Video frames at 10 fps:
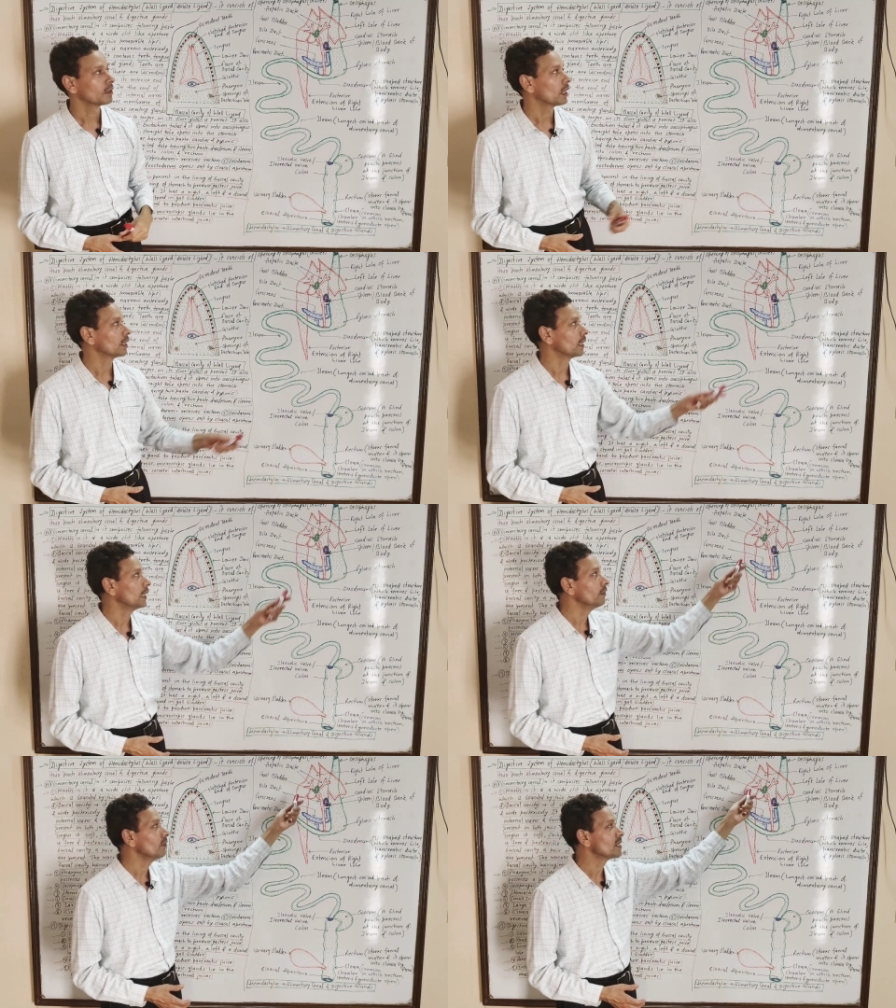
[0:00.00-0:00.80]
And the
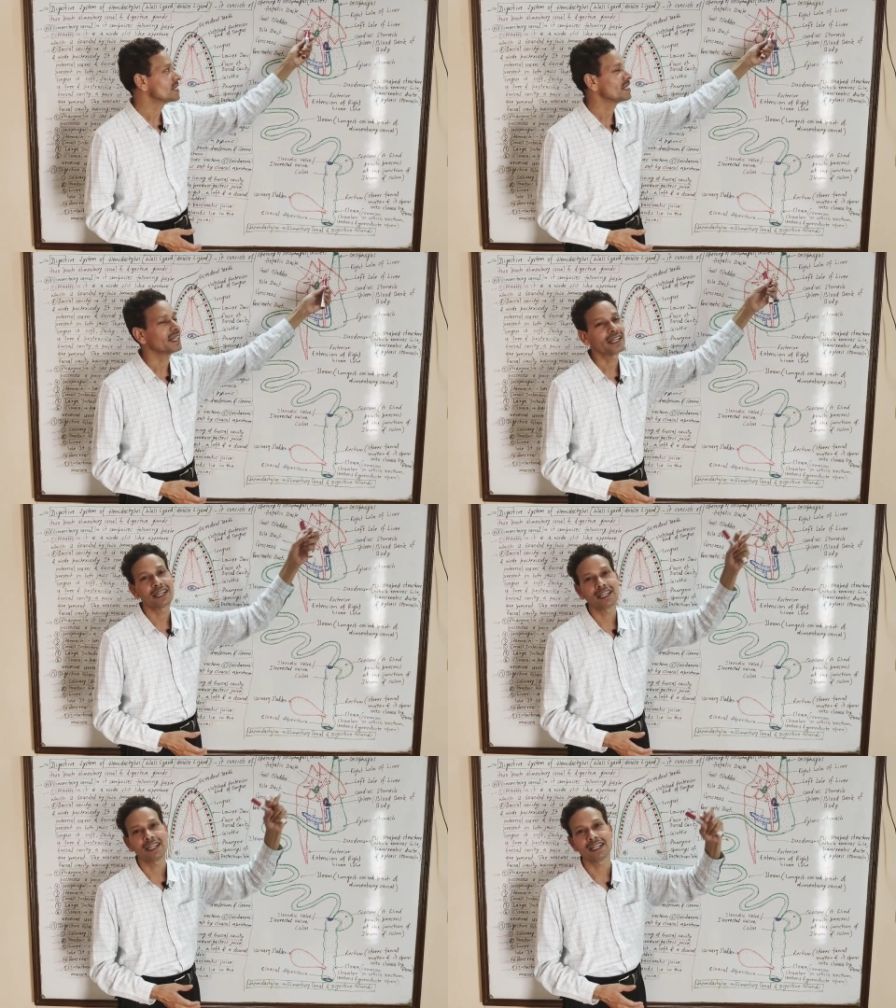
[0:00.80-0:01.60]
liver
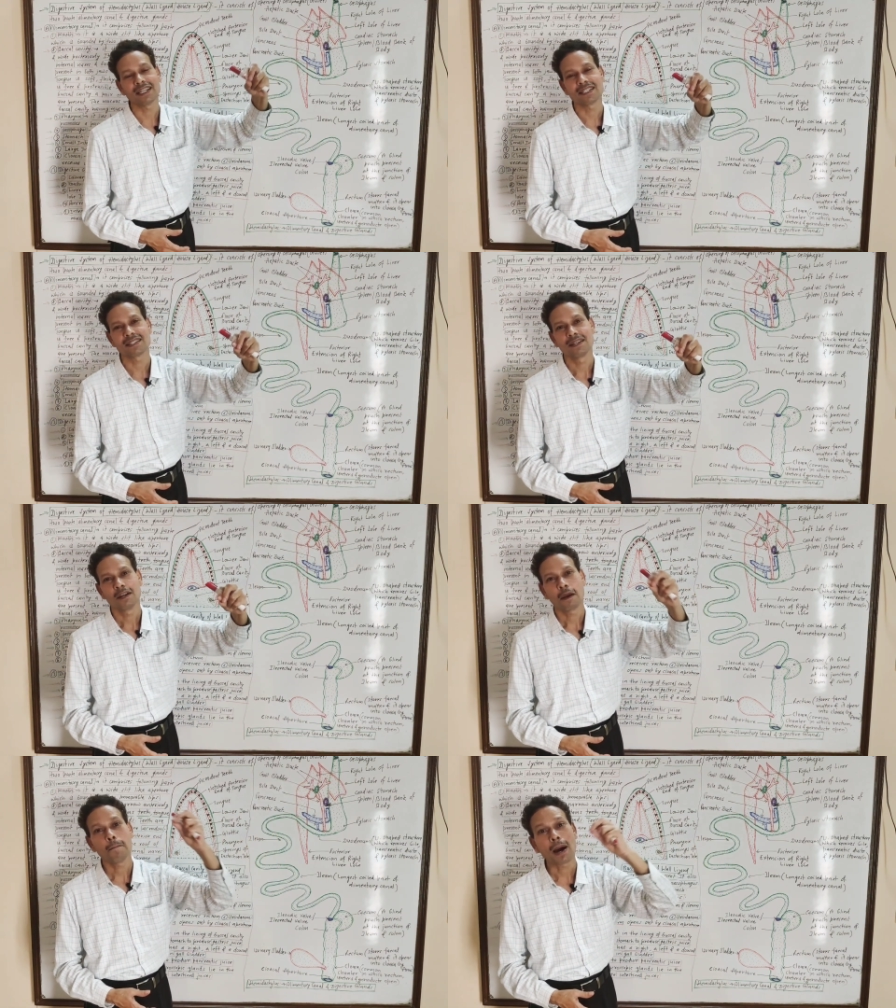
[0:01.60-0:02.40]
secretes
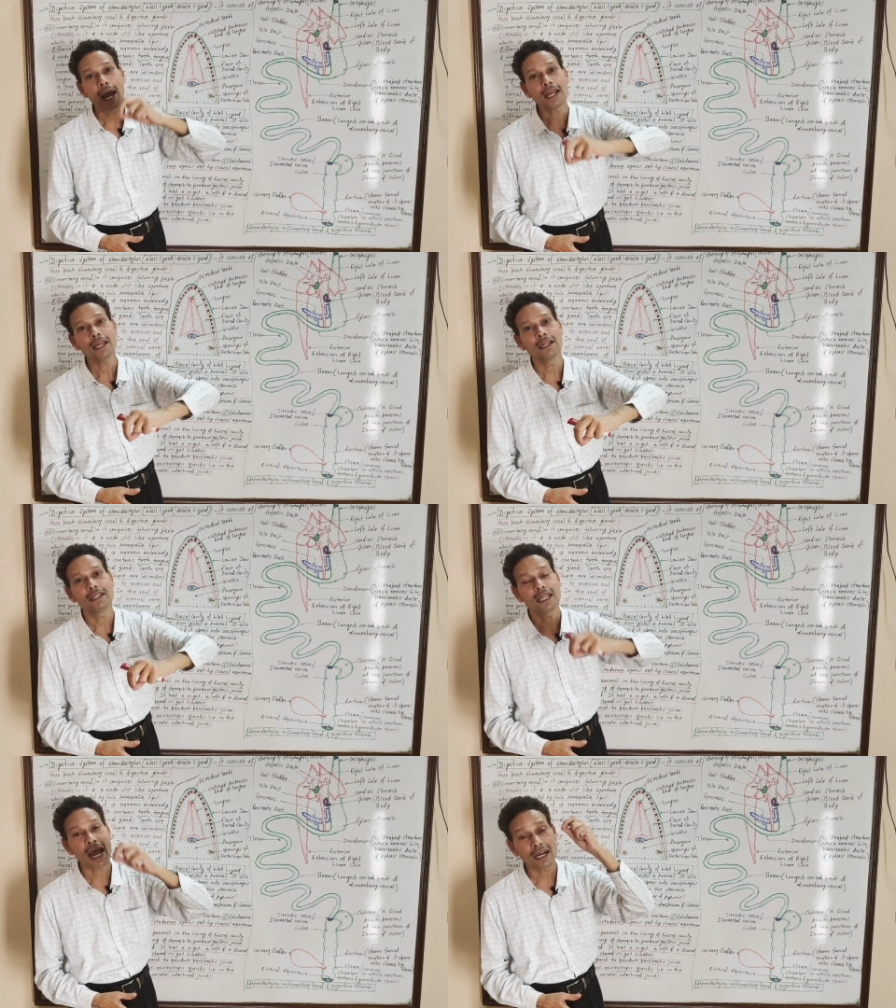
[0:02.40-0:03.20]
bile
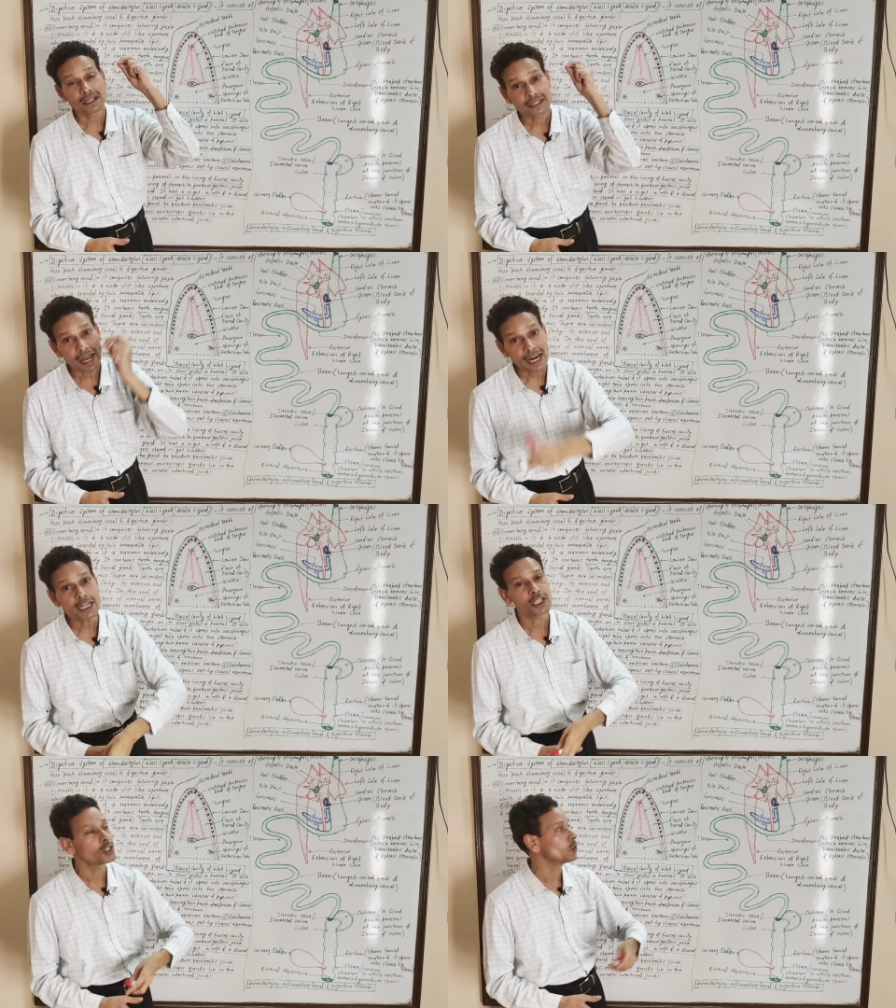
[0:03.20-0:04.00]
that
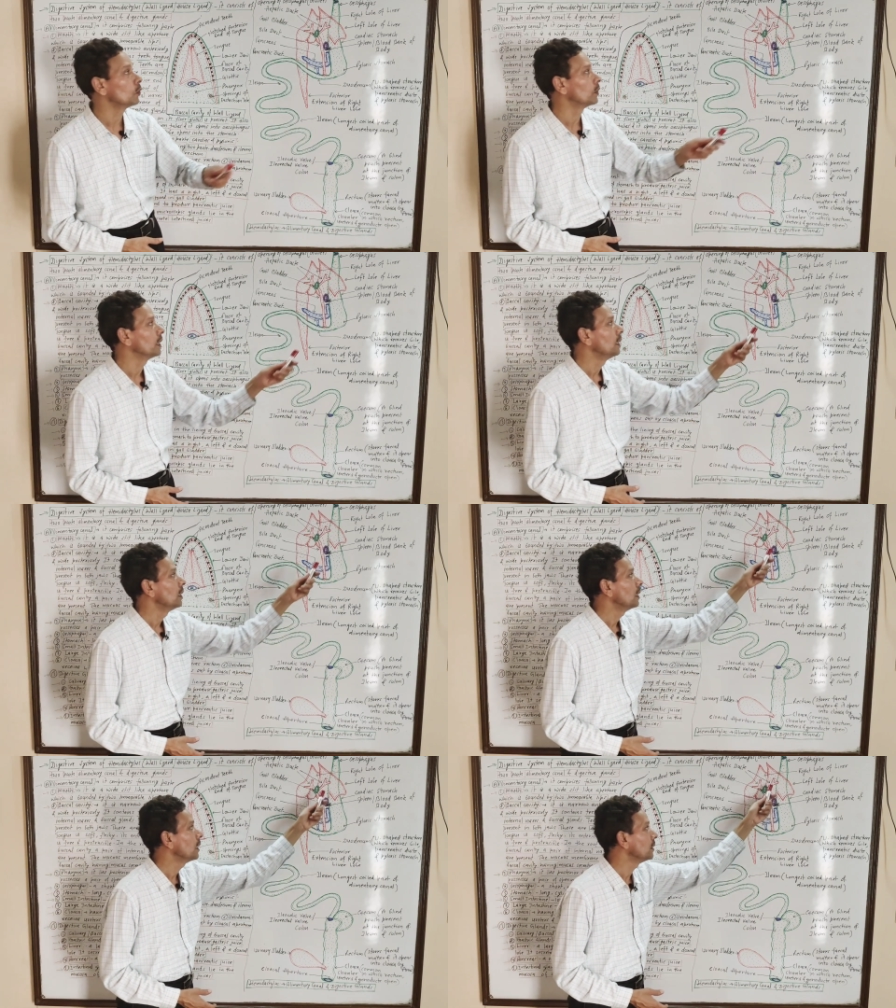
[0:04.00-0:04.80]
gets stored
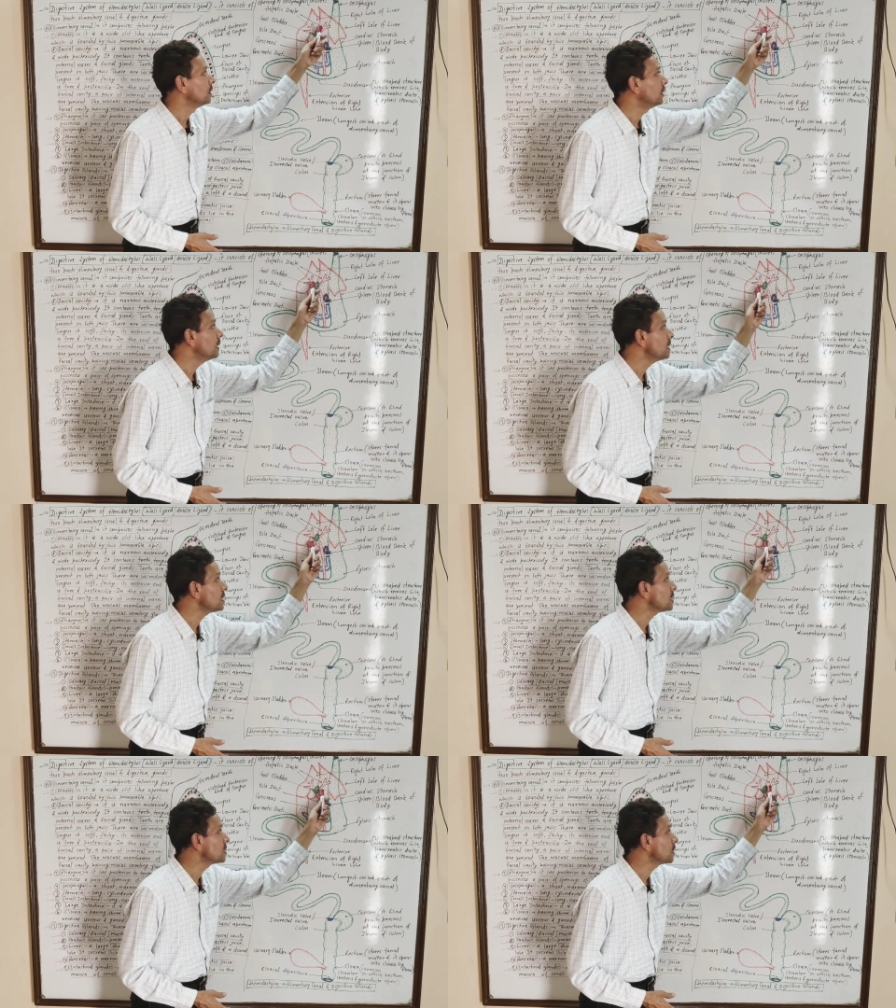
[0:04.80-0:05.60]
in this
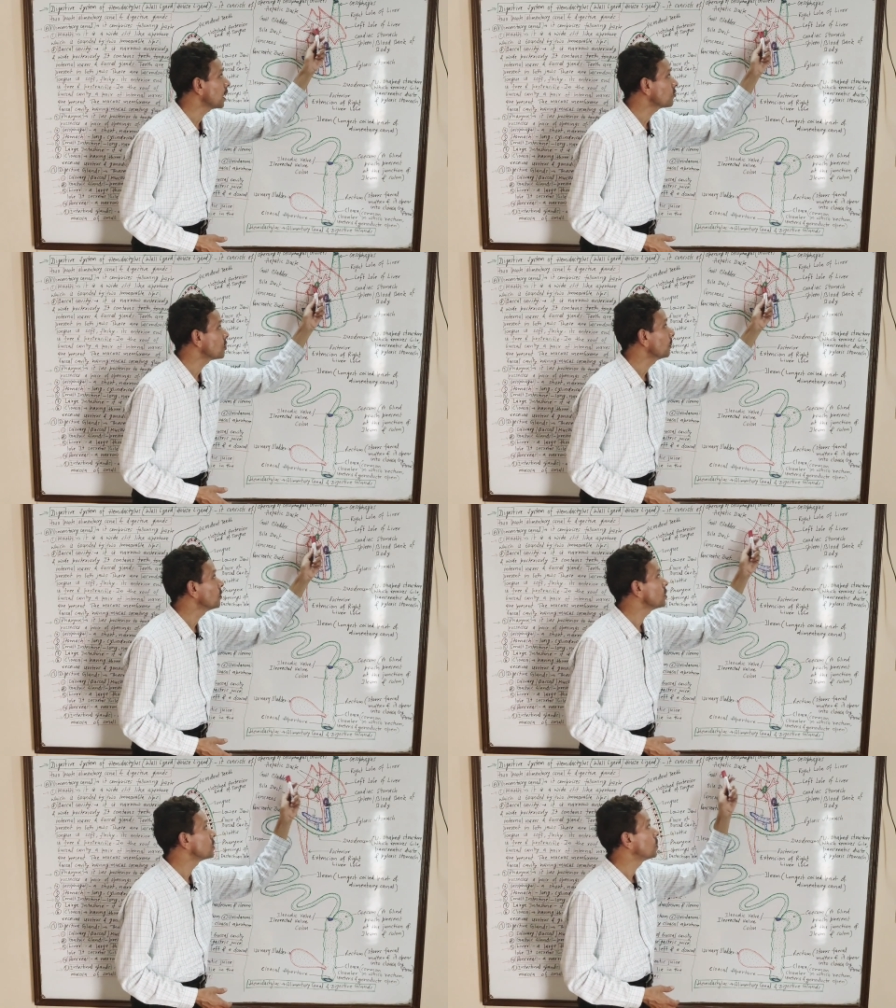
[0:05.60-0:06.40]
structure
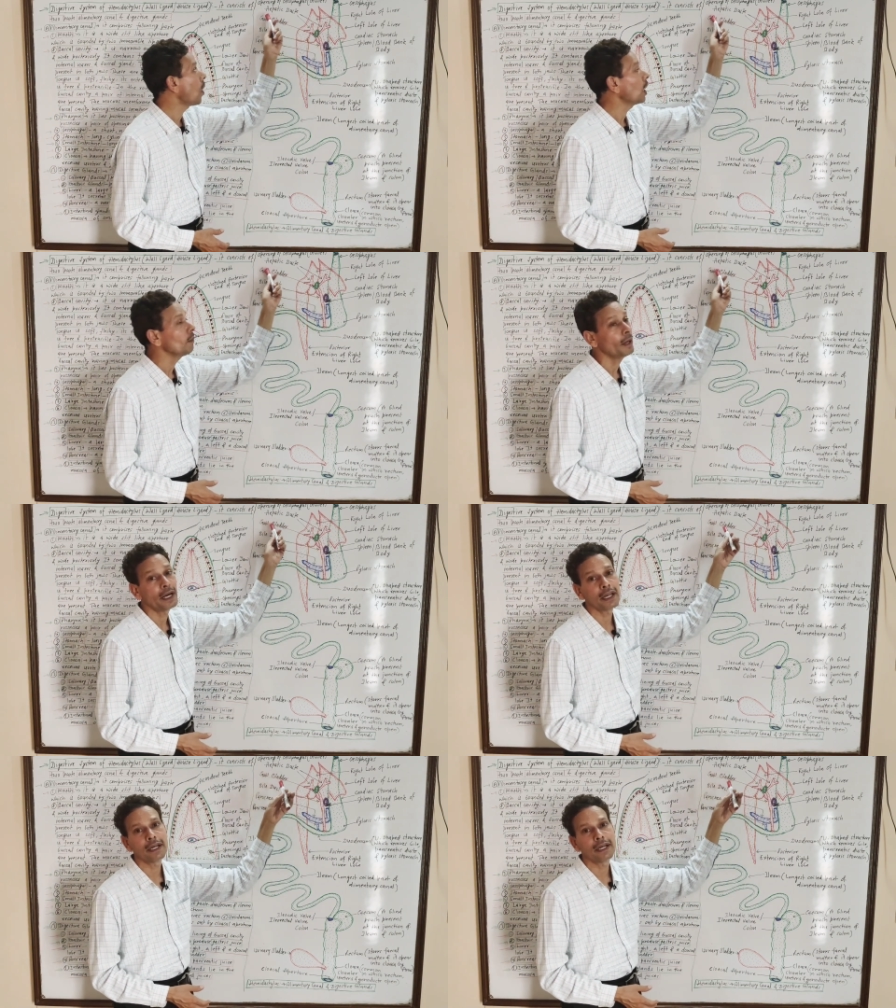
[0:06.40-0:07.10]
which is gallbladder.